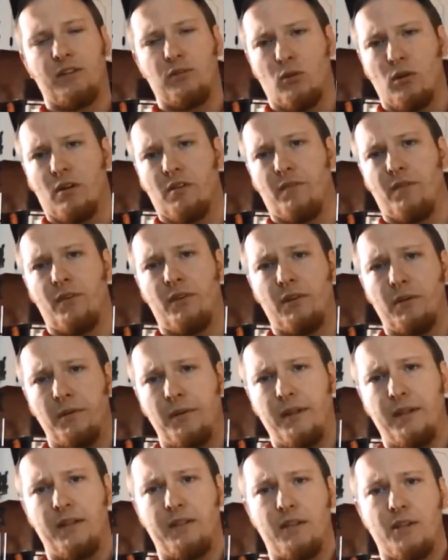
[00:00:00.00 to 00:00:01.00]
torque
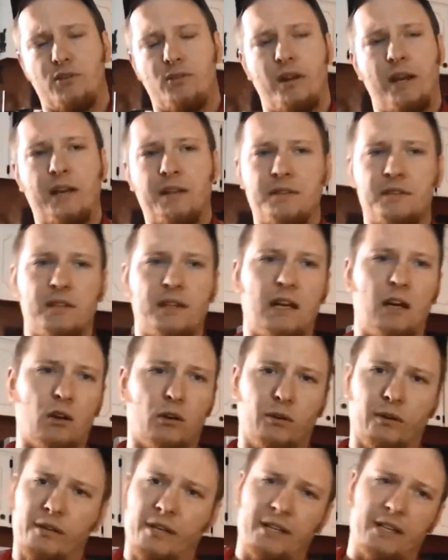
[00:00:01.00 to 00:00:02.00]
converter in the trans and
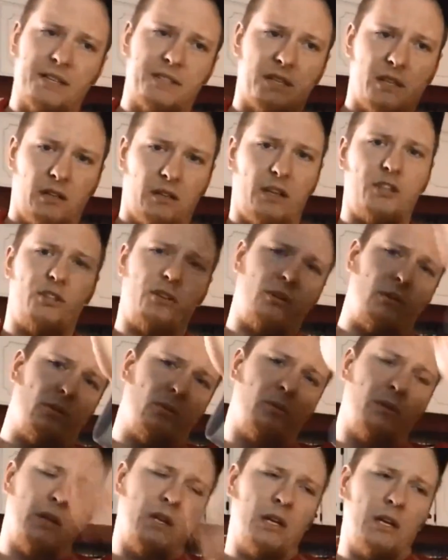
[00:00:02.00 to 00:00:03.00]
how quickly that's going to let
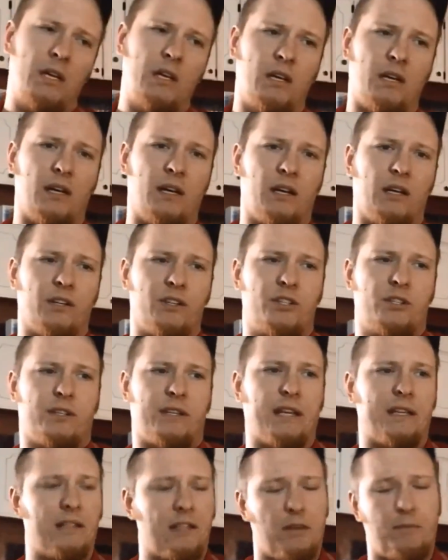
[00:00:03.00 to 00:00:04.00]
you
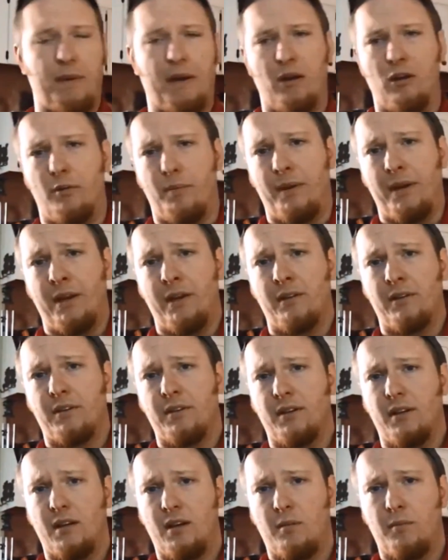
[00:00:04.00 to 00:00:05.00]
get into the power
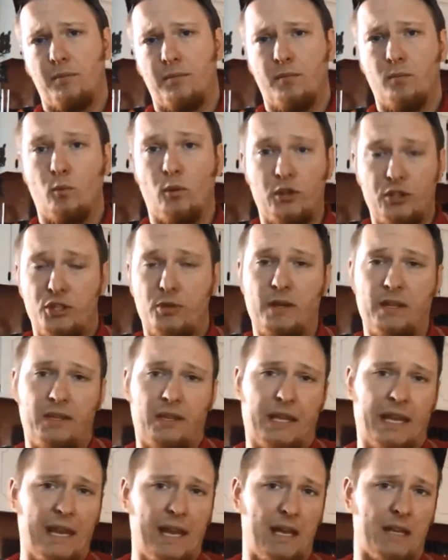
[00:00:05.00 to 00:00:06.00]
band once you
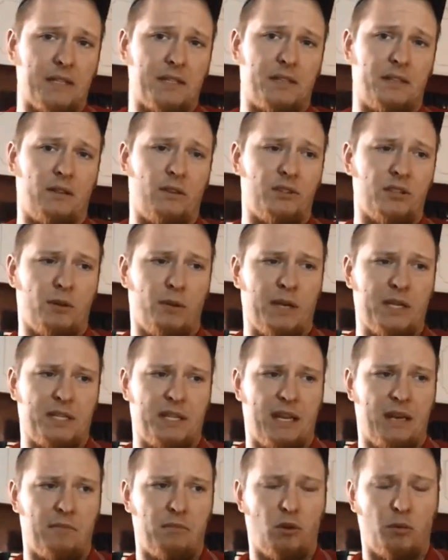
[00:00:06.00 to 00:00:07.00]
hit the gas. Now, there's
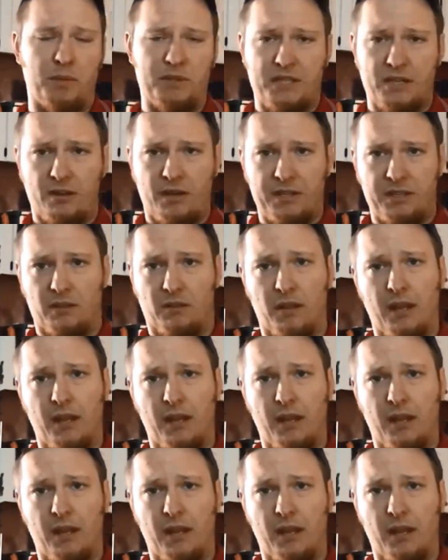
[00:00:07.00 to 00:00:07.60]
always that momentary